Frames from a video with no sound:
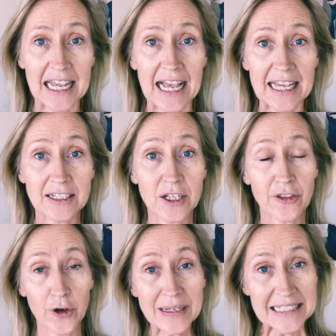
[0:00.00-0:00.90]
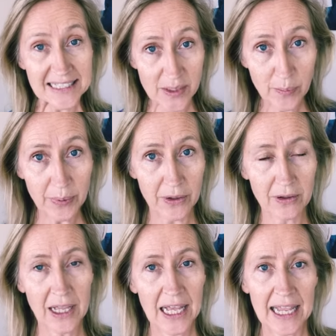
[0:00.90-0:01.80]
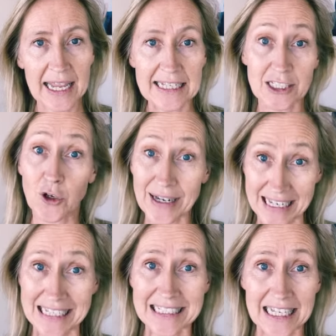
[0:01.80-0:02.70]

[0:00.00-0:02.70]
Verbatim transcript: and though it's simple, it's not easy.